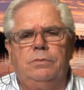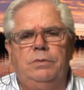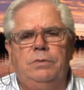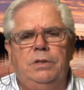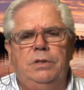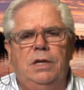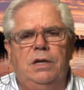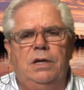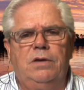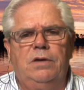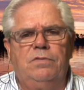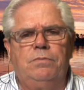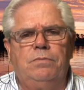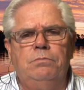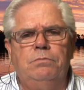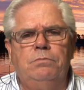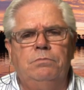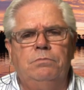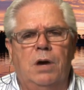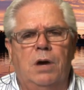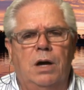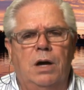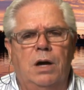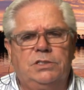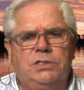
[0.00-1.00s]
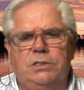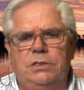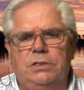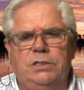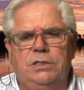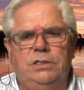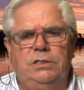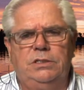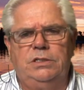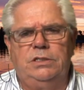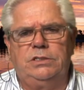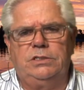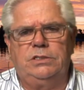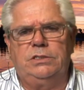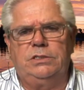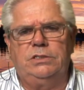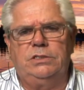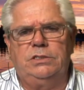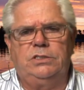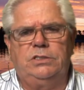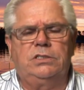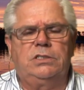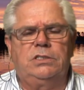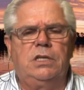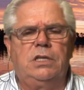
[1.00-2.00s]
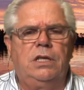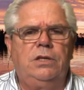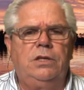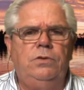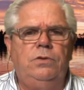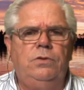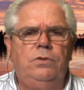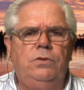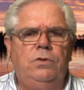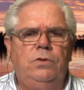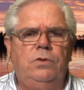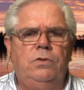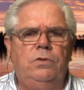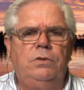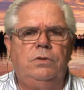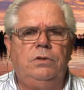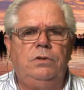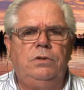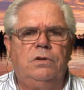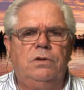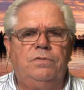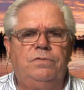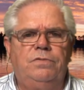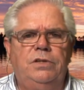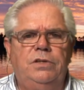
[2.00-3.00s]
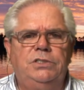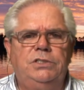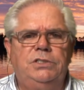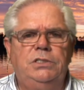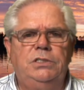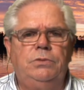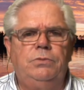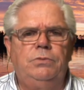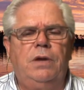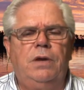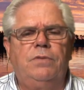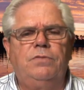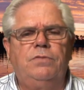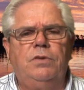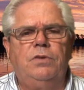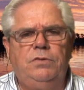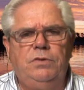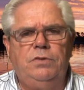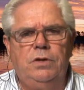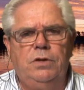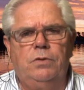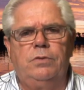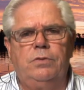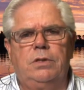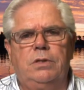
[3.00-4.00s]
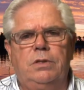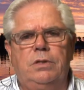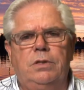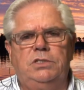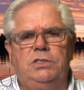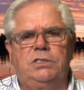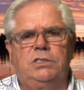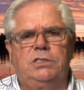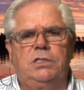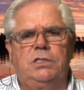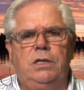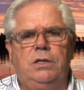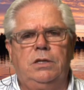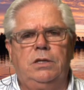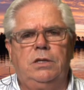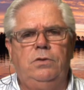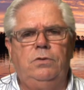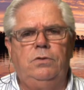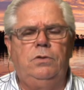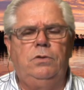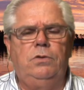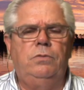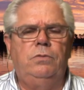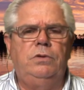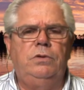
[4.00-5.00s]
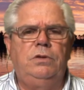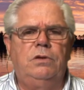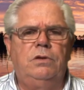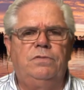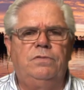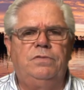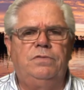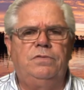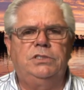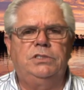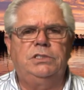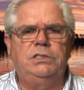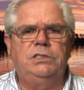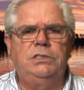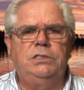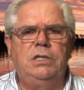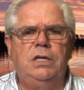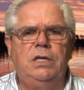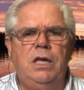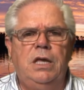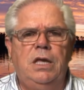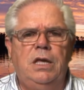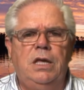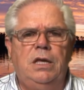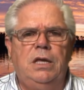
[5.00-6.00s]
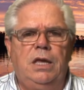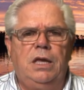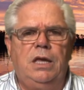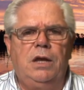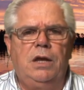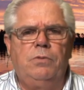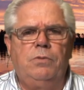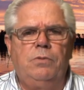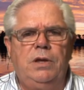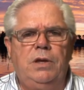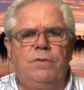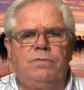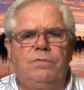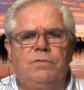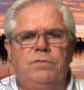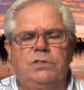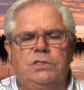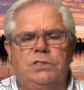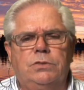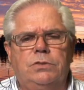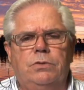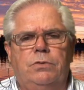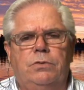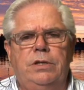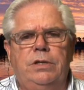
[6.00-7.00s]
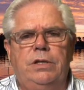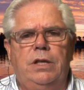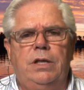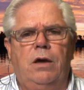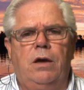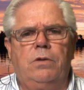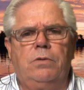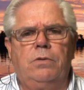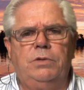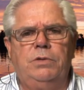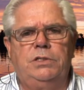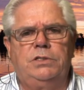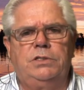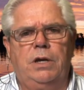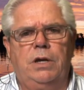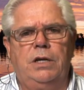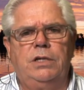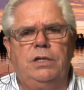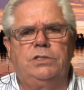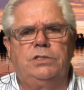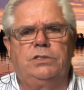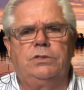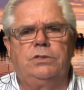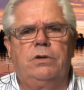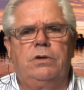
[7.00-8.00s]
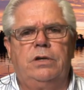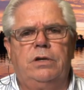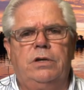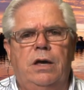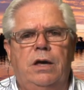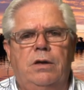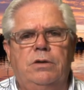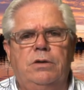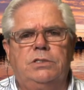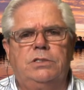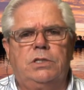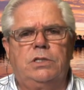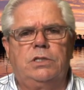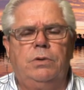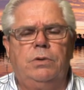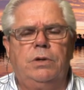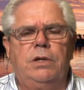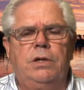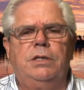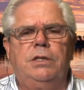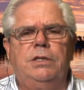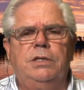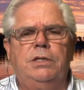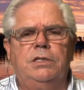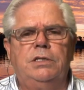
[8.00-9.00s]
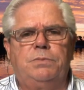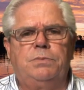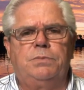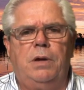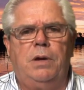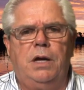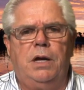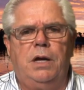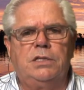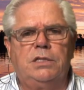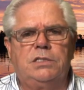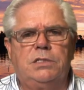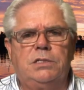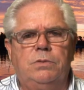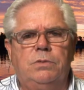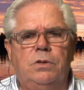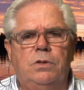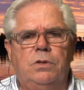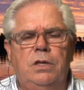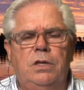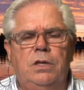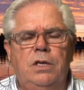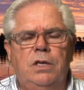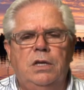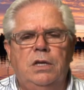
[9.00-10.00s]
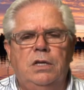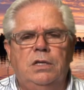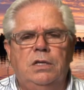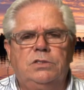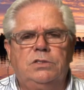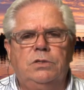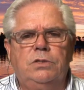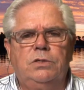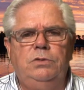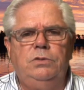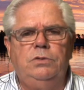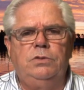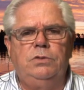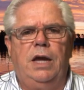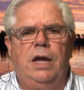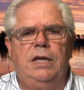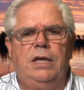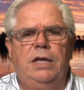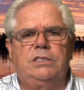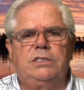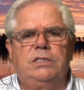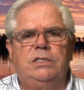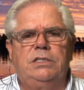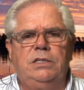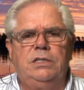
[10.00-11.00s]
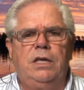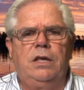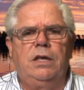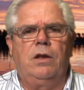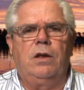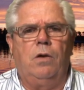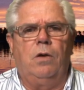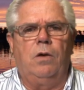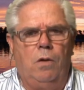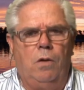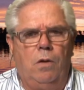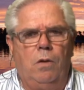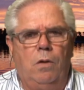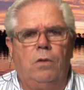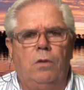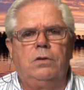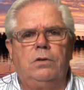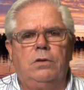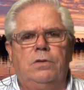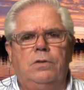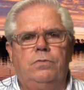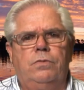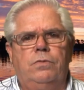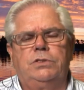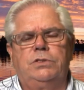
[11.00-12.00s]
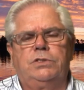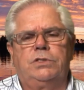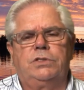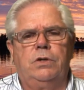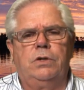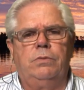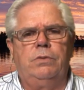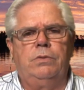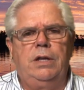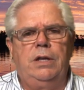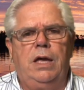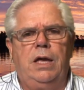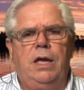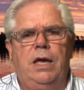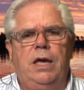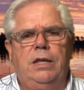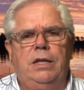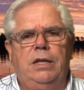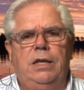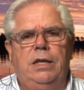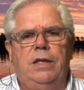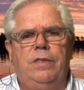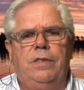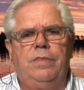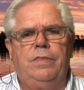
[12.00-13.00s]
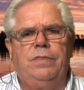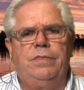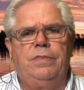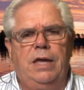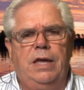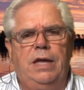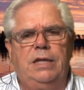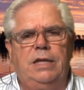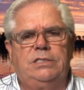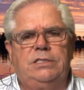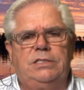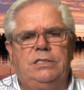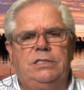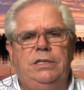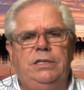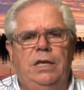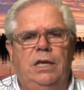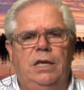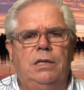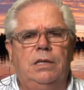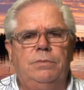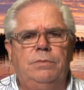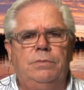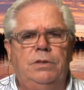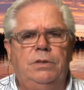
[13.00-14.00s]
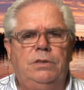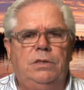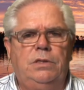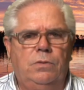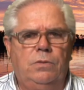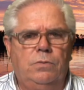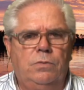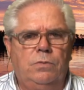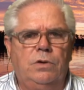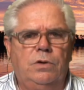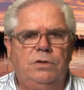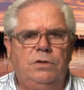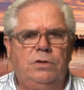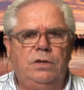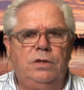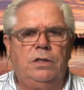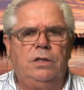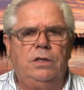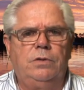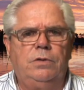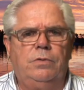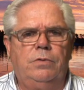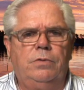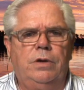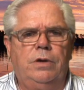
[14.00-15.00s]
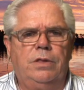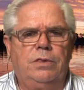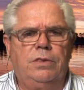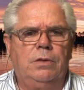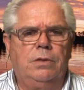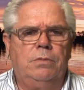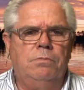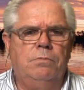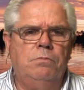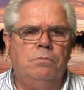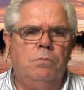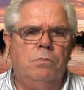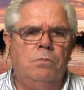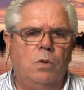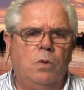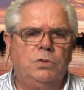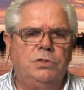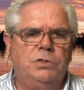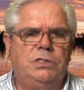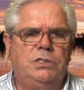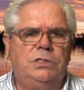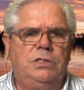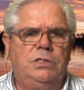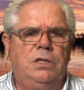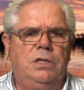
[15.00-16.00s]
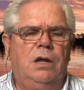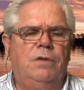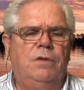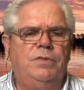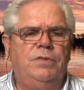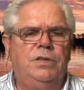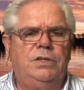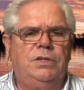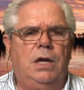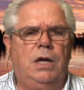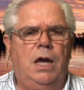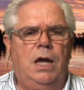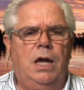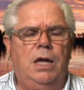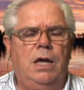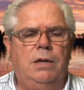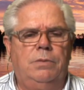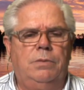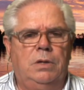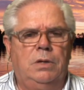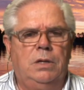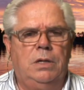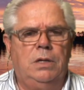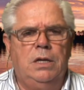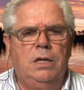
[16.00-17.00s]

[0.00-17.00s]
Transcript: We have monster conditions just like you do when you're fishing. We have to deal with them just like you do when you're fishing, and we have to sort it out. And we try to sort it out as quickly as possible so you guys can get a hold of what's going on. And that's the element that we're dealing with most of the time.